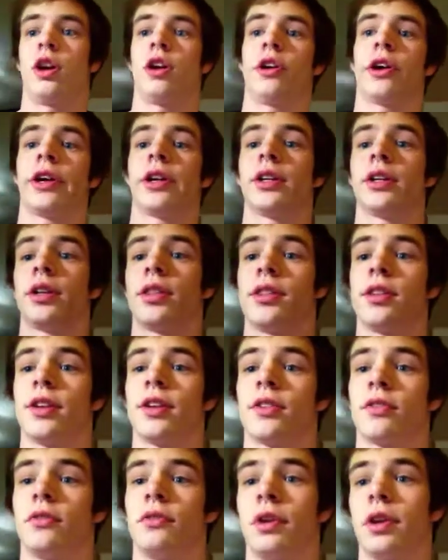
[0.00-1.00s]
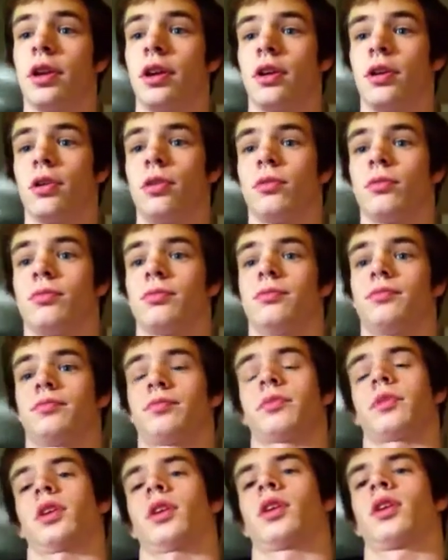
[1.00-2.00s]
Alright, this video
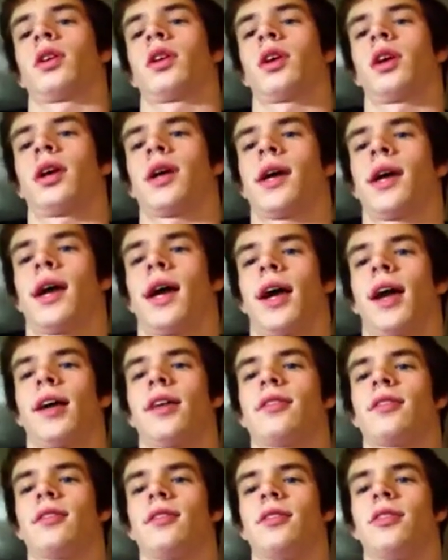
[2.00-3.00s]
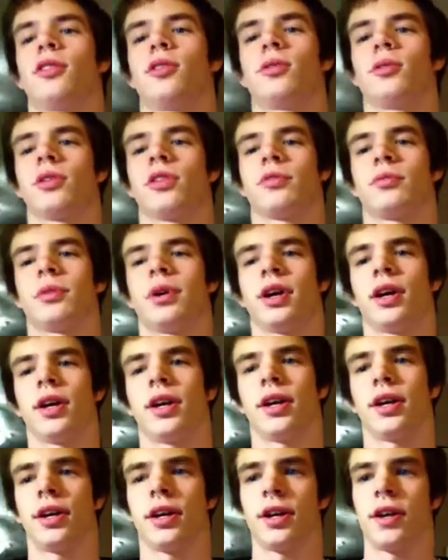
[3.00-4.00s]
has to do with
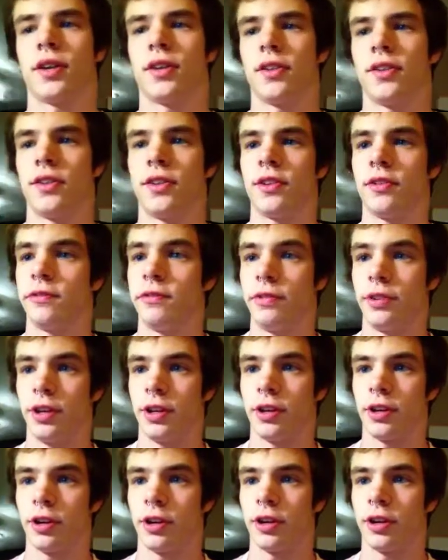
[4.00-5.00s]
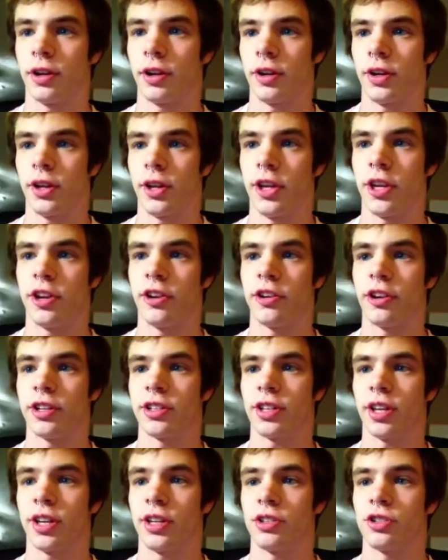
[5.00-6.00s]
my severe
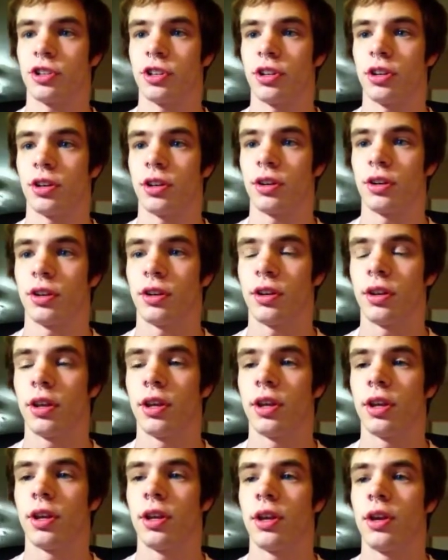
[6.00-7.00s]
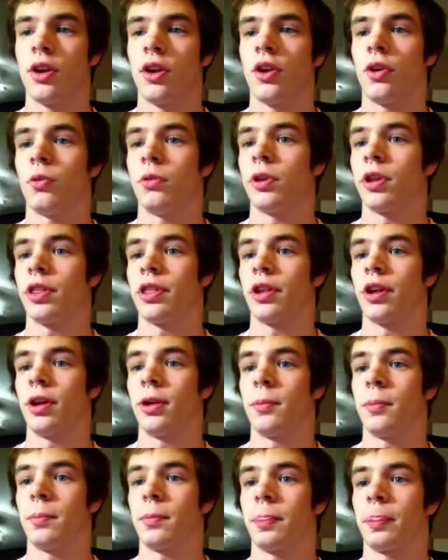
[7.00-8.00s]
irritation with
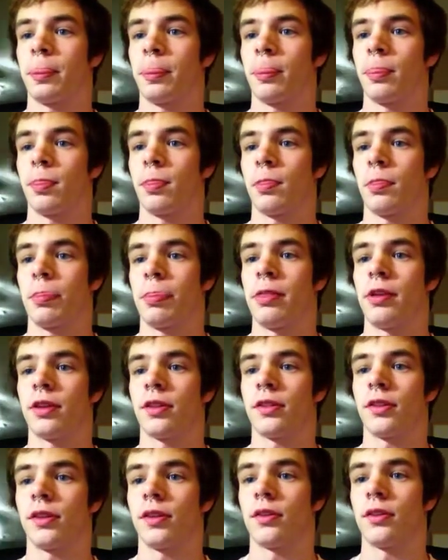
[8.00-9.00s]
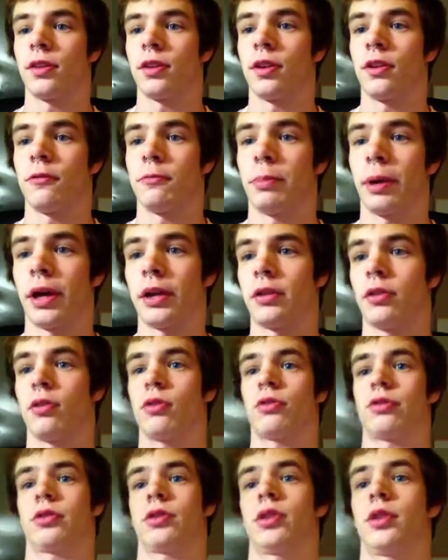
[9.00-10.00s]
this season of Bad
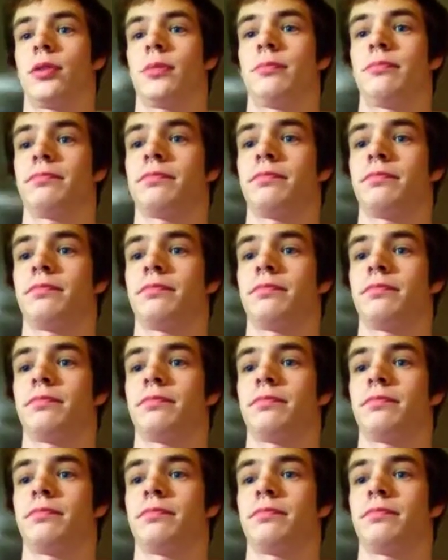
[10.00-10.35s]
Girls Club.